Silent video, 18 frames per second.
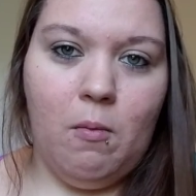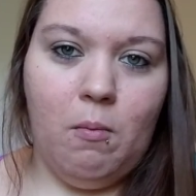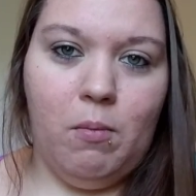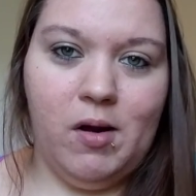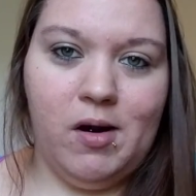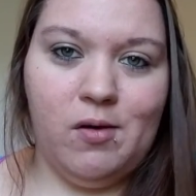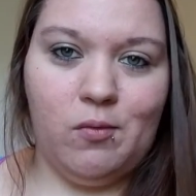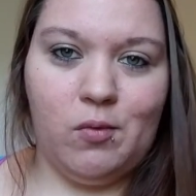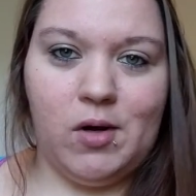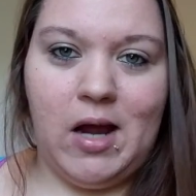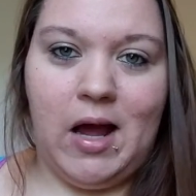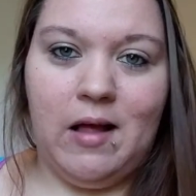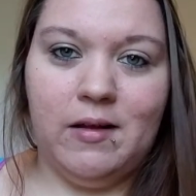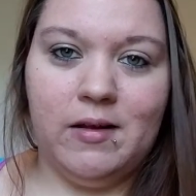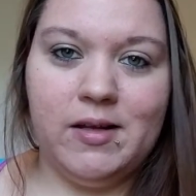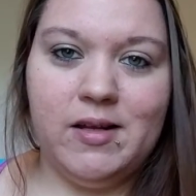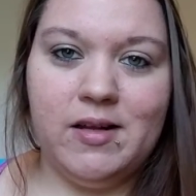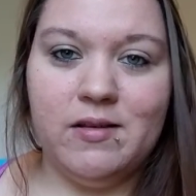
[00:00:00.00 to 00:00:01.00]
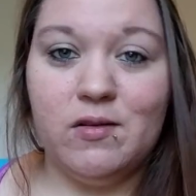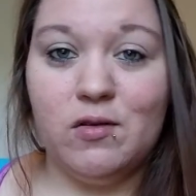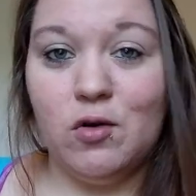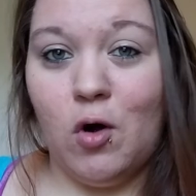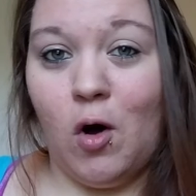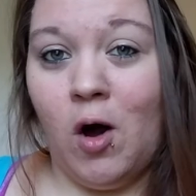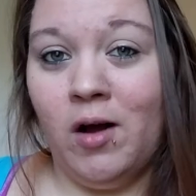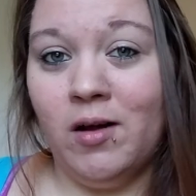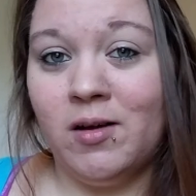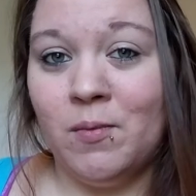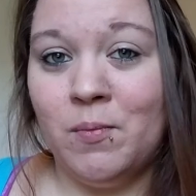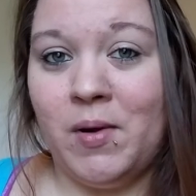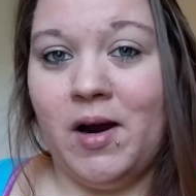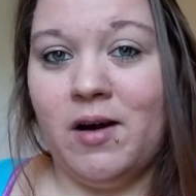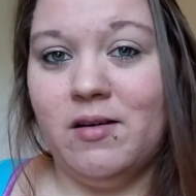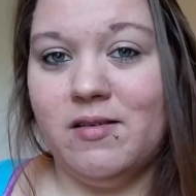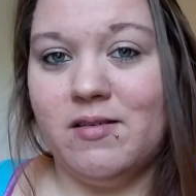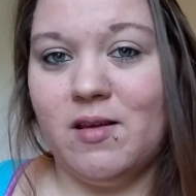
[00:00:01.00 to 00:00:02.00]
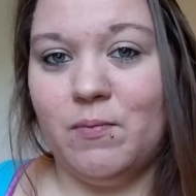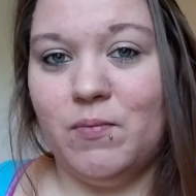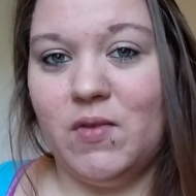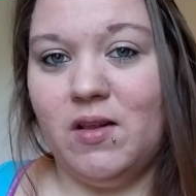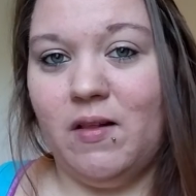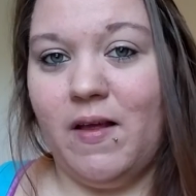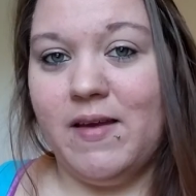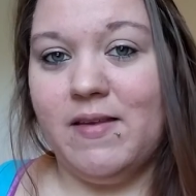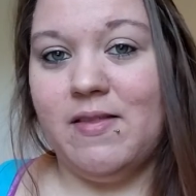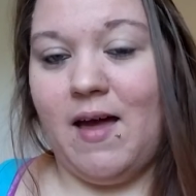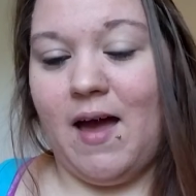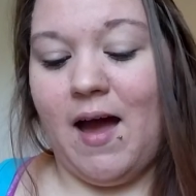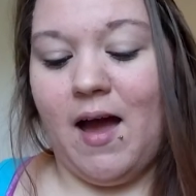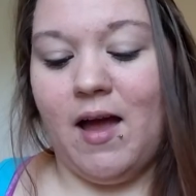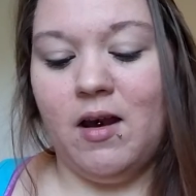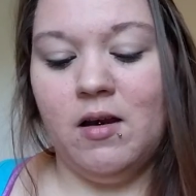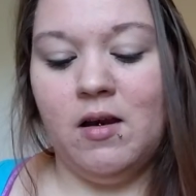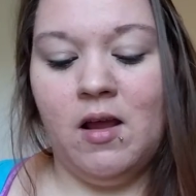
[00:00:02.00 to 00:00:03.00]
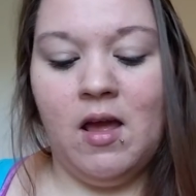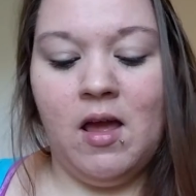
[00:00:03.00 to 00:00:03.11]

but in reality it's not compared to something like that.